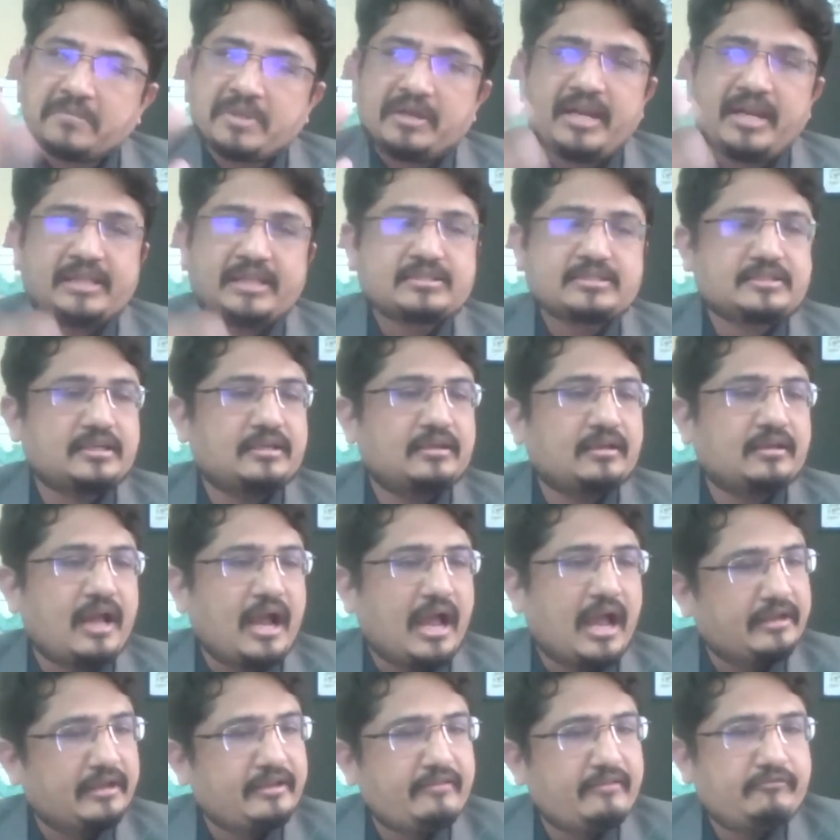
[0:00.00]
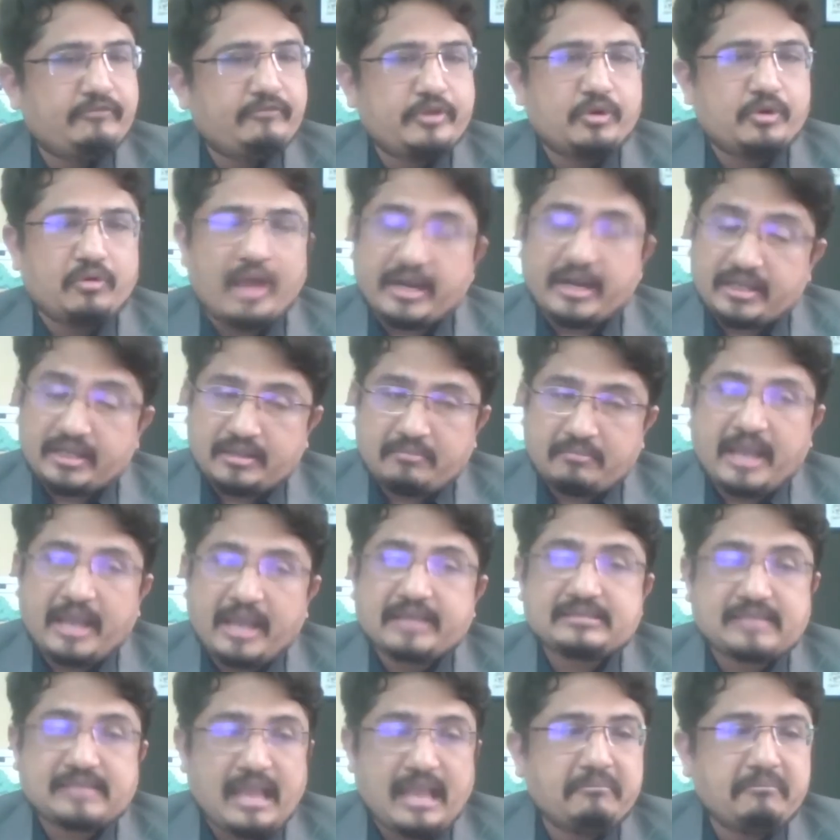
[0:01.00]
Let's see, I'll give you another my
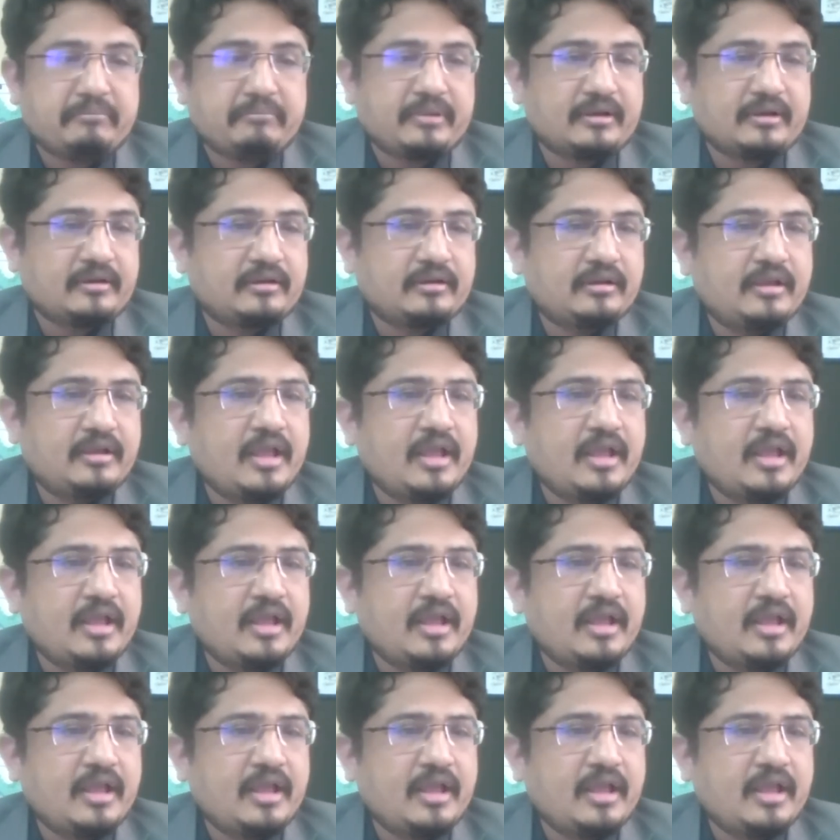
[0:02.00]
example.